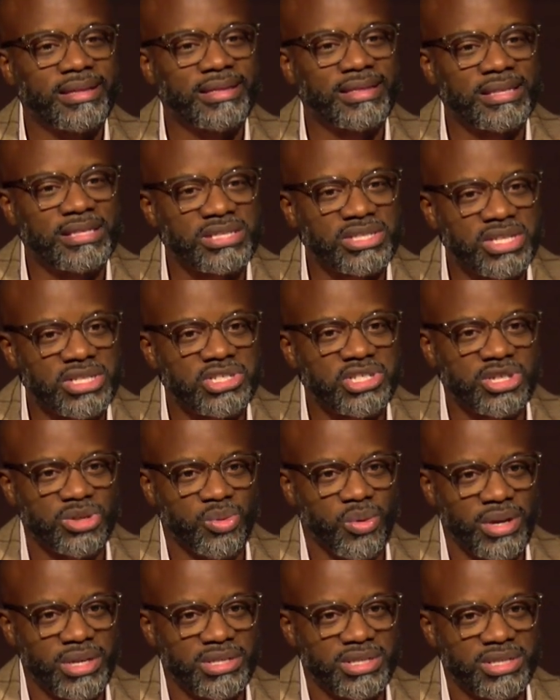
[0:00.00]
the
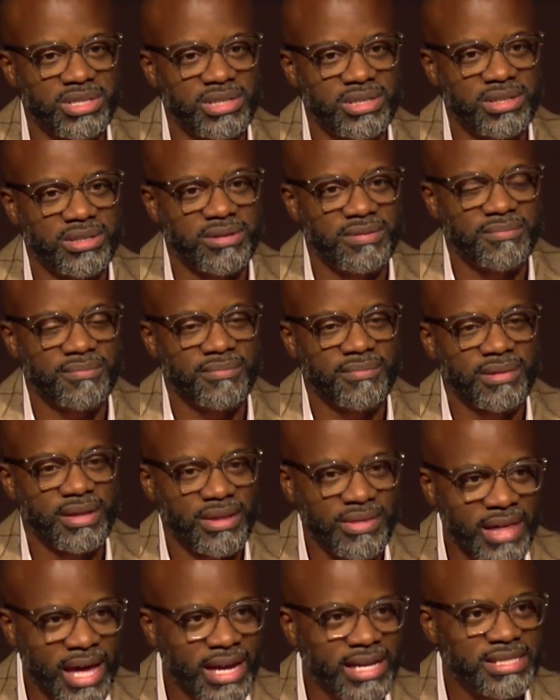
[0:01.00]
situation
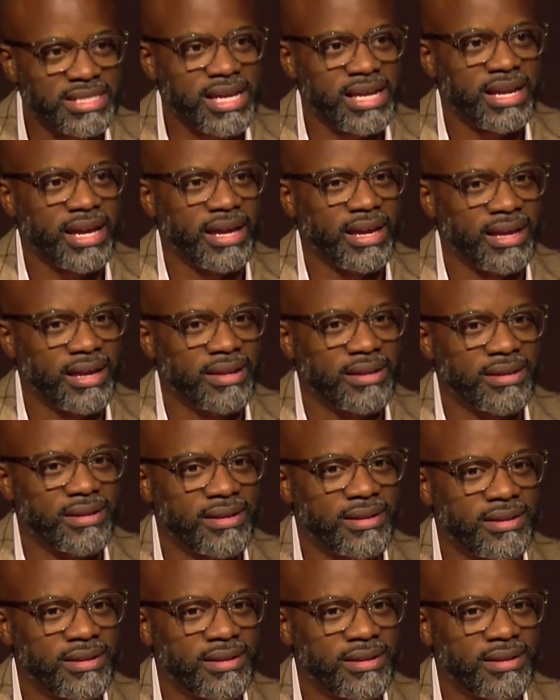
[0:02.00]
that is at hand